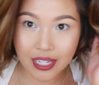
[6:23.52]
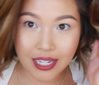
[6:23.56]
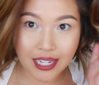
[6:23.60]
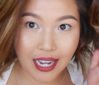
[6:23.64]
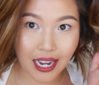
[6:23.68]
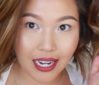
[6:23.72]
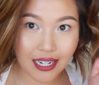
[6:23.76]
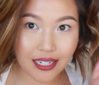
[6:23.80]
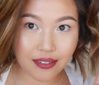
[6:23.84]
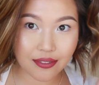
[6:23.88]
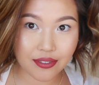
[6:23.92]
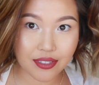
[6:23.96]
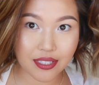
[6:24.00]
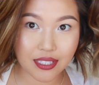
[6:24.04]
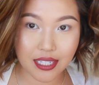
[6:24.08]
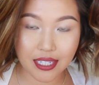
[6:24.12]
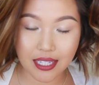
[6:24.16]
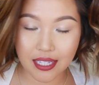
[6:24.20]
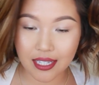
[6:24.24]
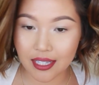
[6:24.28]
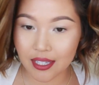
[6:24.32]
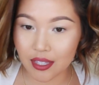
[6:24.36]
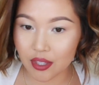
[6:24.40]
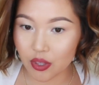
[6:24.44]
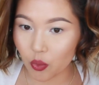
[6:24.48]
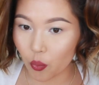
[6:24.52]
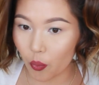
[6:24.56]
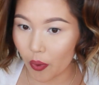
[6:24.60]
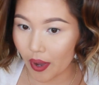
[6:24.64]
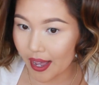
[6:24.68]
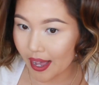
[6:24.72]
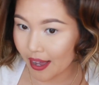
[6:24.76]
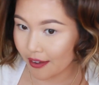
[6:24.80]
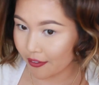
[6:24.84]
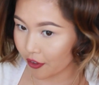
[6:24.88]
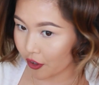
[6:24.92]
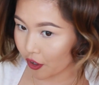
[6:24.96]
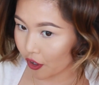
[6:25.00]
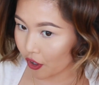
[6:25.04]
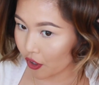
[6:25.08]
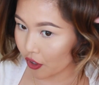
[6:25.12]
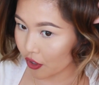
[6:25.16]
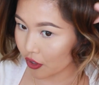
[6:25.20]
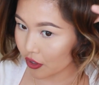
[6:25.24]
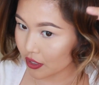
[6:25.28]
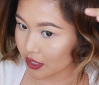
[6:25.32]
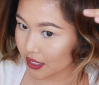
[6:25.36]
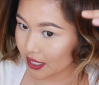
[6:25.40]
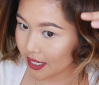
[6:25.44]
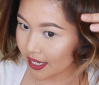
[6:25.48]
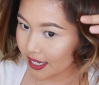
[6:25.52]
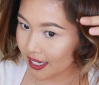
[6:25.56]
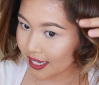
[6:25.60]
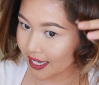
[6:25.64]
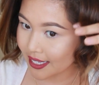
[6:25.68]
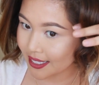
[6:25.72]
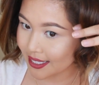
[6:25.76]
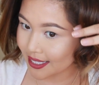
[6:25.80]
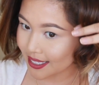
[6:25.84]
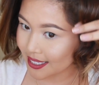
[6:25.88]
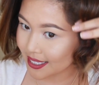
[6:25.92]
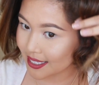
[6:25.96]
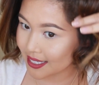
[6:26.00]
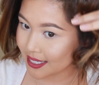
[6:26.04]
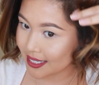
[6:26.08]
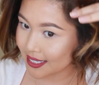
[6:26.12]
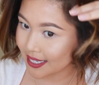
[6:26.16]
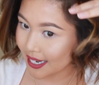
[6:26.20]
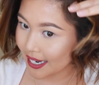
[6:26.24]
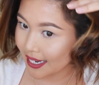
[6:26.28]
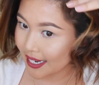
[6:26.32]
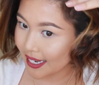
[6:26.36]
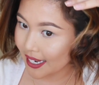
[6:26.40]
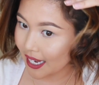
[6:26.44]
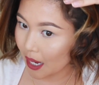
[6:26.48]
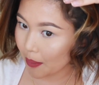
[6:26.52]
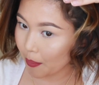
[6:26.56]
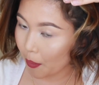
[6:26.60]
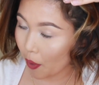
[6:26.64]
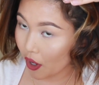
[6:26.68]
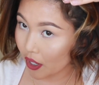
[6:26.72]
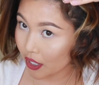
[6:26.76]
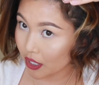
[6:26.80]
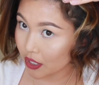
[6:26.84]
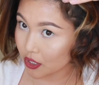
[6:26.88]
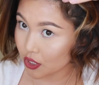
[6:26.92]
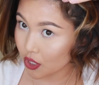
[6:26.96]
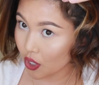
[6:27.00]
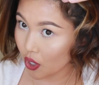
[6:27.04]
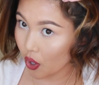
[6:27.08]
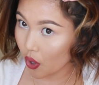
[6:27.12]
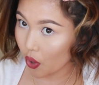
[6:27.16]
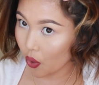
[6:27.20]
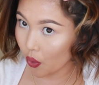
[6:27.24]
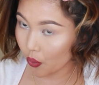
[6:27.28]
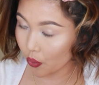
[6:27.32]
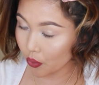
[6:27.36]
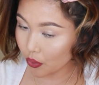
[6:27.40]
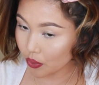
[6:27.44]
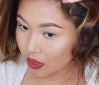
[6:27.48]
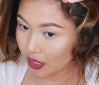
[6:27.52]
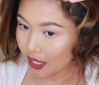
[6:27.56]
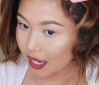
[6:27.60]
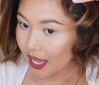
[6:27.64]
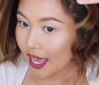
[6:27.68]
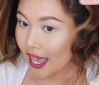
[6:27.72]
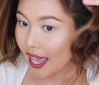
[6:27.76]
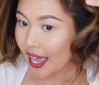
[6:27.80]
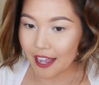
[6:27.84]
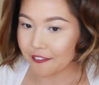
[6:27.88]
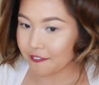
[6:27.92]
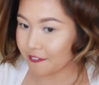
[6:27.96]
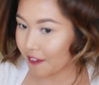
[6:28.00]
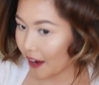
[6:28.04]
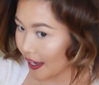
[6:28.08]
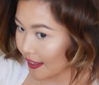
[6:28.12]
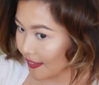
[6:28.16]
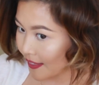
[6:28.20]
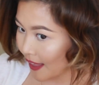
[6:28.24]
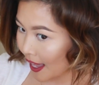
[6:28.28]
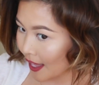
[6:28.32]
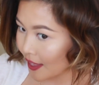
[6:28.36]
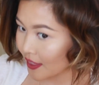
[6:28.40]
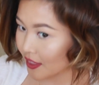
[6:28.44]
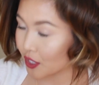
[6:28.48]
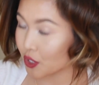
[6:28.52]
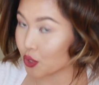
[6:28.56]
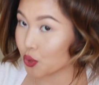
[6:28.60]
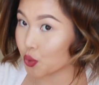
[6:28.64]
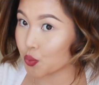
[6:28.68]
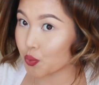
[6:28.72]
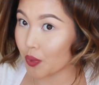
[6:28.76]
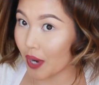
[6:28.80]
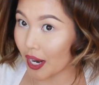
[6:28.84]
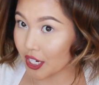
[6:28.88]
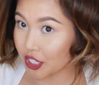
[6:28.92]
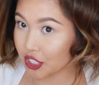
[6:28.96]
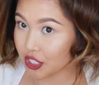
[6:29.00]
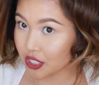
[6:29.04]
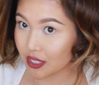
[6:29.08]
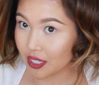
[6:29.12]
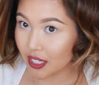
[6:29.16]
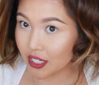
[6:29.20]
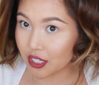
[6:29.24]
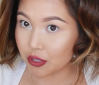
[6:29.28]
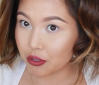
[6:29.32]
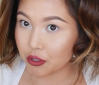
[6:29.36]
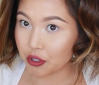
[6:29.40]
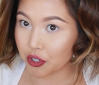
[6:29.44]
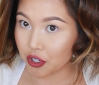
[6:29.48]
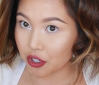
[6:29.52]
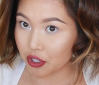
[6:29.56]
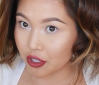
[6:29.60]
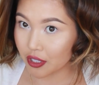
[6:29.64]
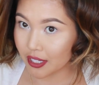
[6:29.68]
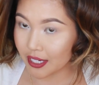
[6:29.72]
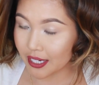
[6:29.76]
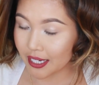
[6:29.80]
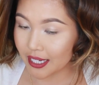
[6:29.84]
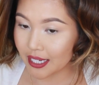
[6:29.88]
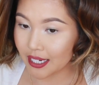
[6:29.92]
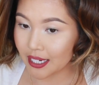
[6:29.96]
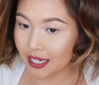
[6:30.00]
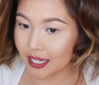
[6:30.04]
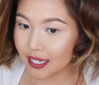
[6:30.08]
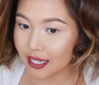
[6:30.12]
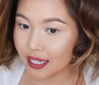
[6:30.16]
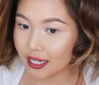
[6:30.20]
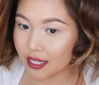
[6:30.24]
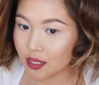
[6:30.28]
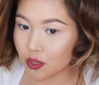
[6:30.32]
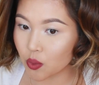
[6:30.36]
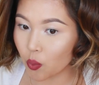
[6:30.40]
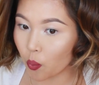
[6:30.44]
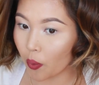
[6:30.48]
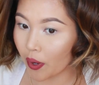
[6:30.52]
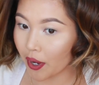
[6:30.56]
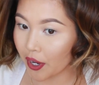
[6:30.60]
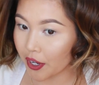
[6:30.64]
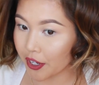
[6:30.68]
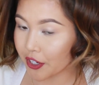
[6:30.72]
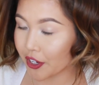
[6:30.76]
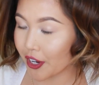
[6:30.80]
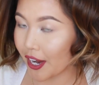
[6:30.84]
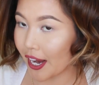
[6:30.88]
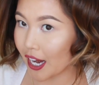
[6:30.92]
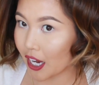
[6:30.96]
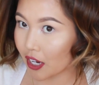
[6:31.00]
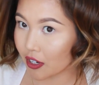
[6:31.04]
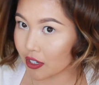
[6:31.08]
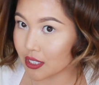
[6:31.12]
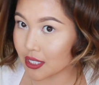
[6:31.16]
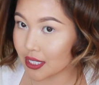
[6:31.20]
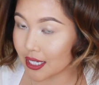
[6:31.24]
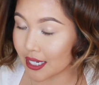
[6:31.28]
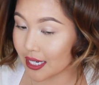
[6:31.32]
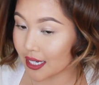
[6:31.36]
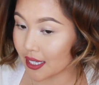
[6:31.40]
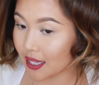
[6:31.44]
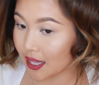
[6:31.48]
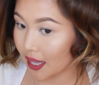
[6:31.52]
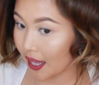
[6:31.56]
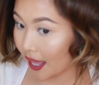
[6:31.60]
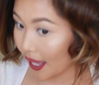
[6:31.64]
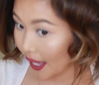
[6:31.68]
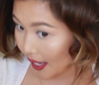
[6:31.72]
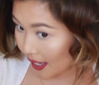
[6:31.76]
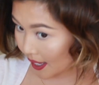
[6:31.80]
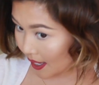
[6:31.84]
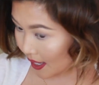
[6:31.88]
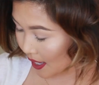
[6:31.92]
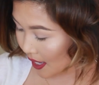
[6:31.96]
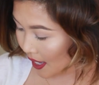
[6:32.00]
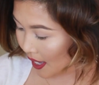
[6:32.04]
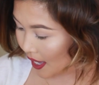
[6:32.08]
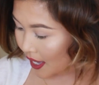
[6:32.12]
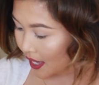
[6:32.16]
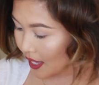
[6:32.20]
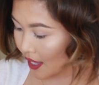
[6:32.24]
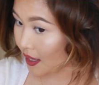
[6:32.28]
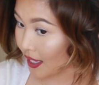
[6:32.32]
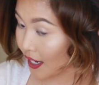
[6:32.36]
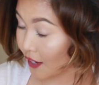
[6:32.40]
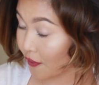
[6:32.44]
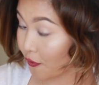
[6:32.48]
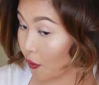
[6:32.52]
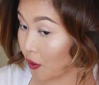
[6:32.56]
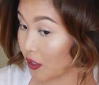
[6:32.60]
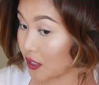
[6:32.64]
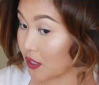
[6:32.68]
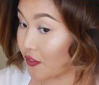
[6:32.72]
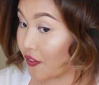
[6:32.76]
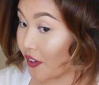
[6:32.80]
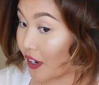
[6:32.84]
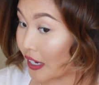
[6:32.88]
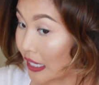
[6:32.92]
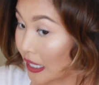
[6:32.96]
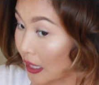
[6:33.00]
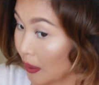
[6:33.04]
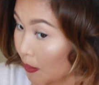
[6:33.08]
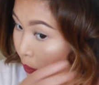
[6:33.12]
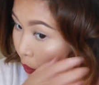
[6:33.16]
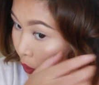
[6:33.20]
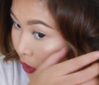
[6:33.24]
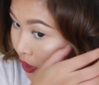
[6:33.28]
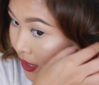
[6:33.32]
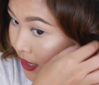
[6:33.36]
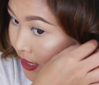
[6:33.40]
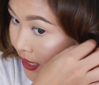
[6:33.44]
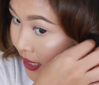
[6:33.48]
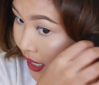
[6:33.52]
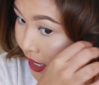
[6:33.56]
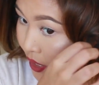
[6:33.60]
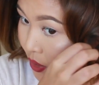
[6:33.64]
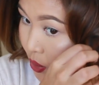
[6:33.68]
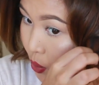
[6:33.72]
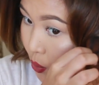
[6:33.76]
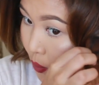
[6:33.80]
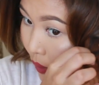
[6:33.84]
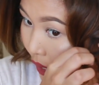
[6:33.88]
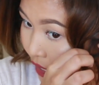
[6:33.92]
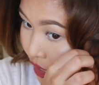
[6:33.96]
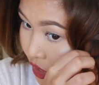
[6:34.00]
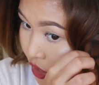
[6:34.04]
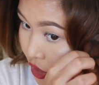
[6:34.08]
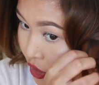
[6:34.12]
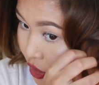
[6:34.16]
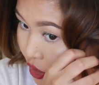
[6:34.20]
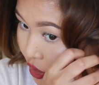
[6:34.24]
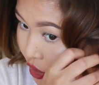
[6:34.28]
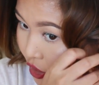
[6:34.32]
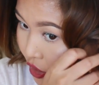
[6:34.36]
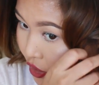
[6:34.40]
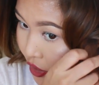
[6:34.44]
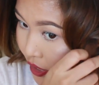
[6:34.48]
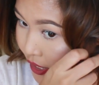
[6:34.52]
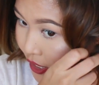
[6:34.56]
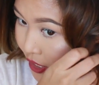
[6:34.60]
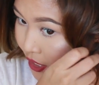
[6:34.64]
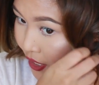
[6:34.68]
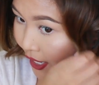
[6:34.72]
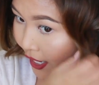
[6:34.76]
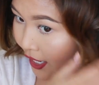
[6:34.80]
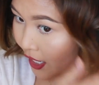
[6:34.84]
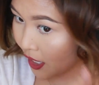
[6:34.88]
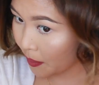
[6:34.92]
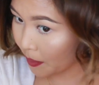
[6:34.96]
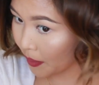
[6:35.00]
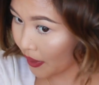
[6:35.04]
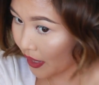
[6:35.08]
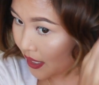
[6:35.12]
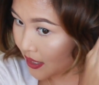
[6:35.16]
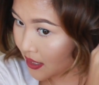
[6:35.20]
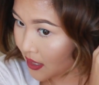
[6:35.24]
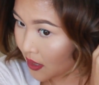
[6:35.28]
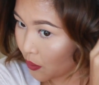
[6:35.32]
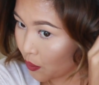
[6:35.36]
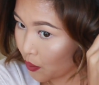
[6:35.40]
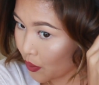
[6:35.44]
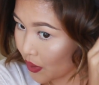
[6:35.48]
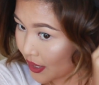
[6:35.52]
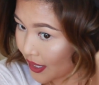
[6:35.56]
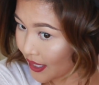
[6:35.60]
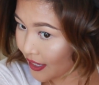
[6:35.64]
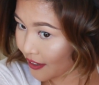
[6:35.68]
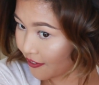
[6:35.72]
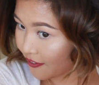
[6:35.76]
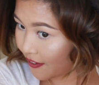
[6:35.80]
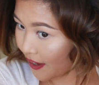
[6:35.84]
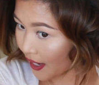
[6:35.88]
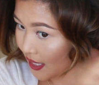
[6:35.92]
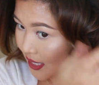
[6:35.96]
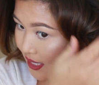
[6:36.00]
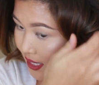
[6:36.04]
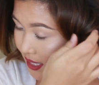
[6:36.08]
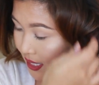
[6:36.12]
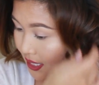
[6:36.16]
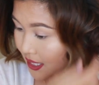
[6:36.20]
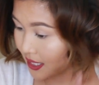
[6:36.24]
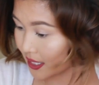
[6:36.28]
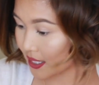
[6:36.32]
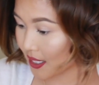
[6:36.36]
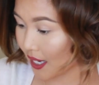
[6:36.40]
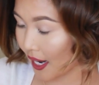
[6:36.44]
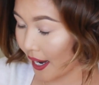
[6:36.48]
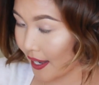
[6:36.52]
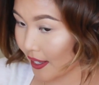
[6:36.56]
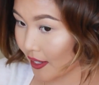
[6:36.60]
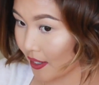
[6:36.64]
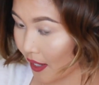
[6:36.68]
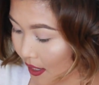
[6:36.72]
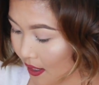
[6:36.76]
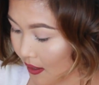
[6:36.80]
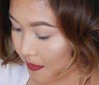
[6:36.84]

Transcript: can kind of see the way I've curled it, it's standing up on its own. I find that the direction that you curl it in is where your hair is going to lay. Therefore, it's very important the direction you're curling your hair because it really affects the style.